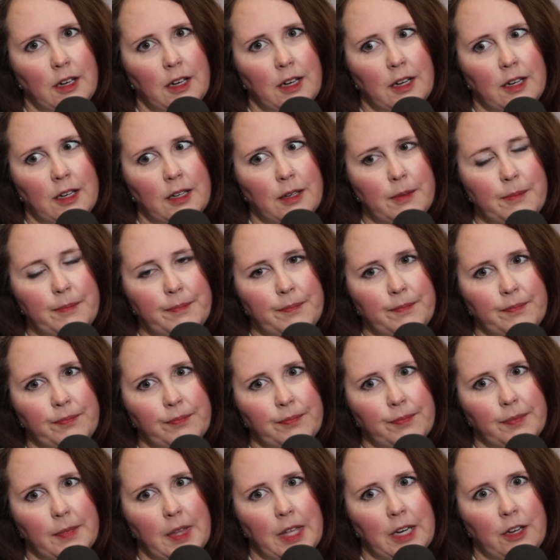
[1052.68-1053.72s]

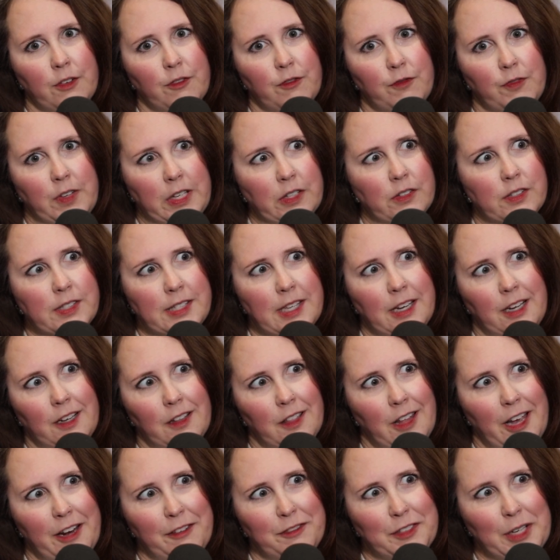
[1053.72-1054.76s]
And it feels like a
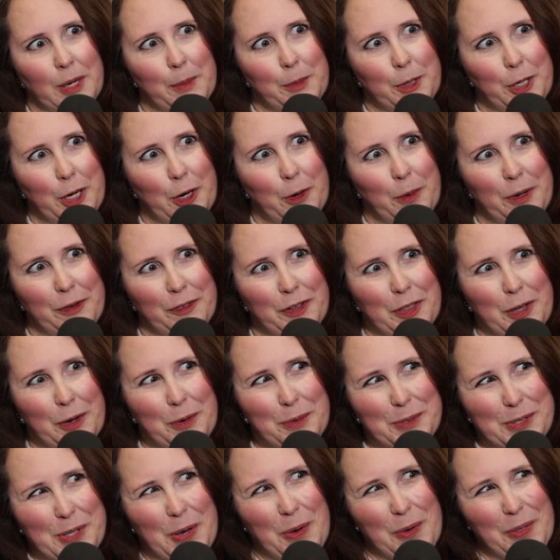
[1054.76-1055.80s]
lifetime ago, even though it
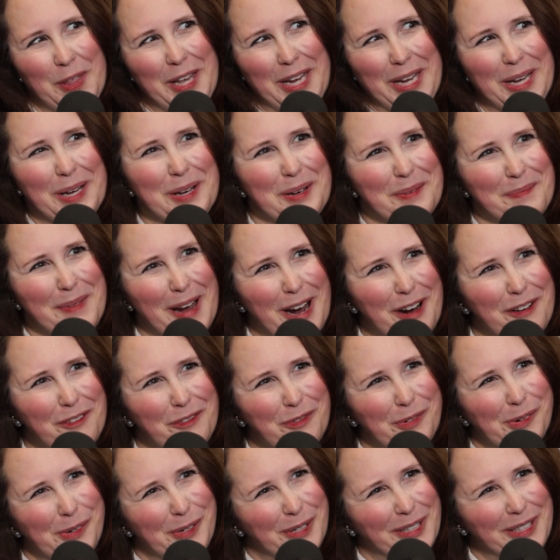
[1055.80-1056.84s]
was only about
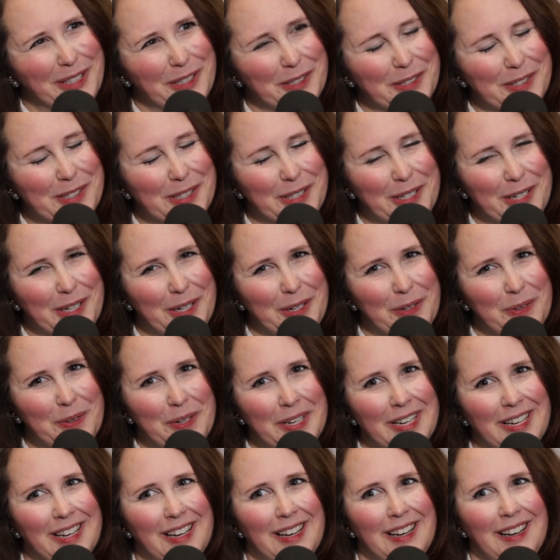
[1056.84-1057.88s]
4 years ago.
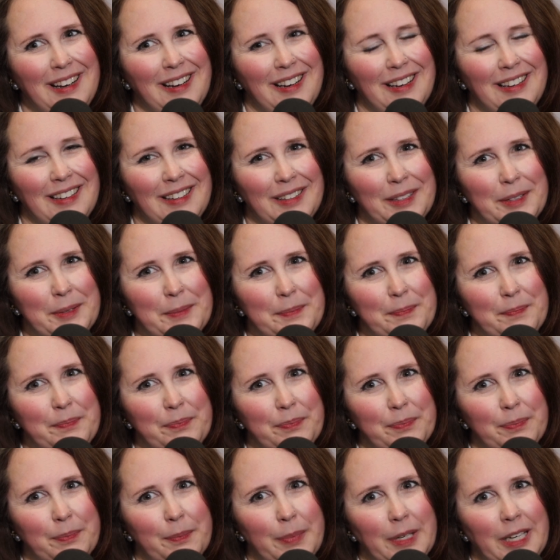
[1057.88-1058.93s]

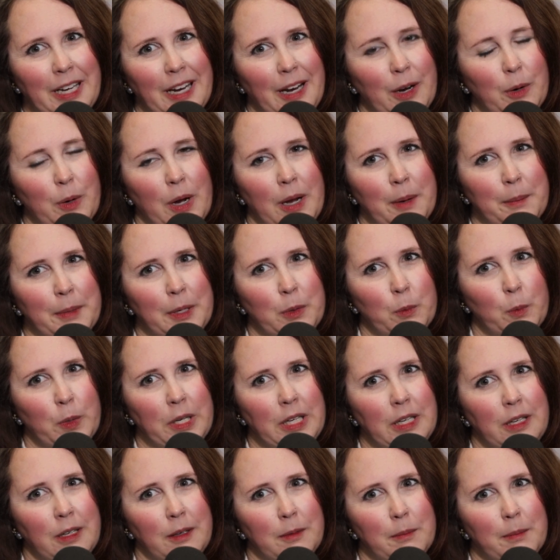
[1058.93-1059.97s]
But yeah,
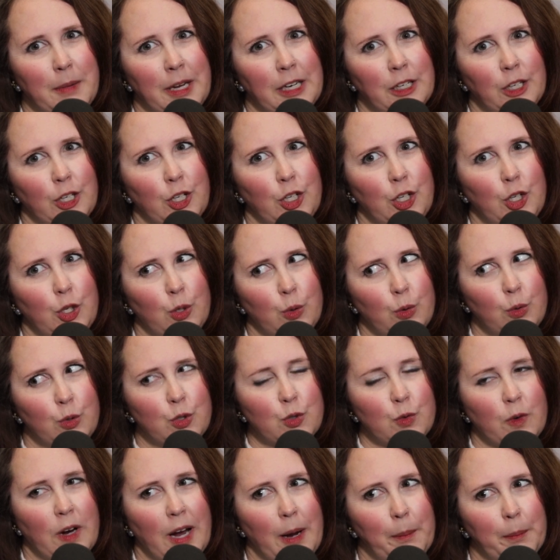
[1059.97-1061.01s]
we made a
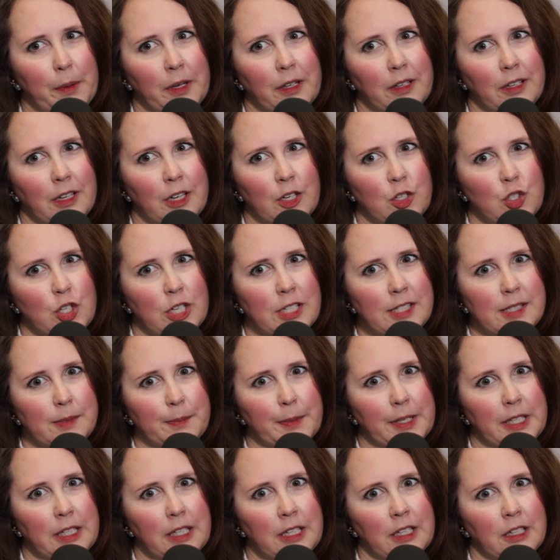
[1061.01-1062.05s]
huge rapid
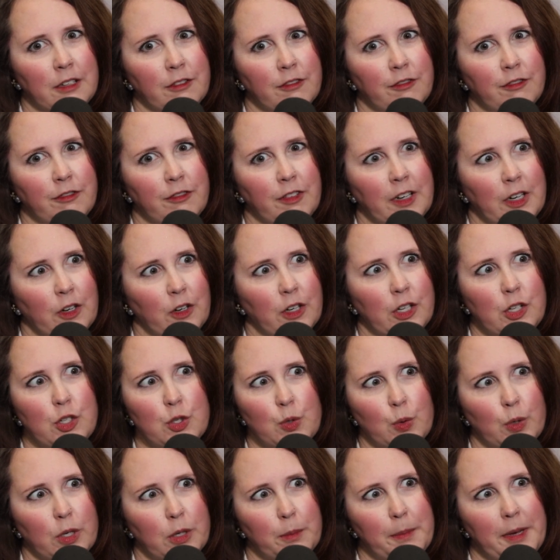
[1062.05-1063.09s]
adjustment in a very
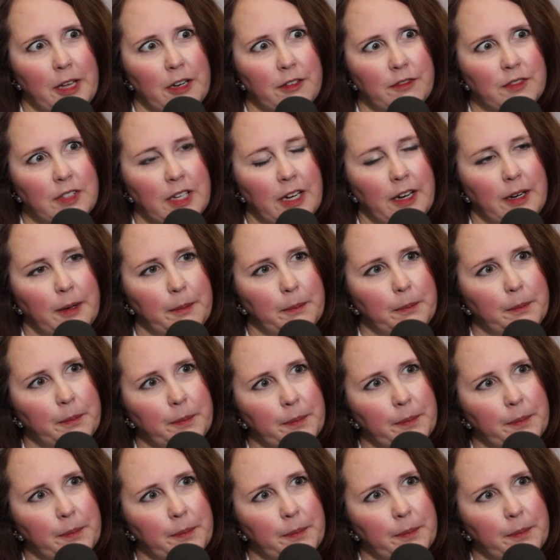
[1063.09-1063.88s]
short amount of time.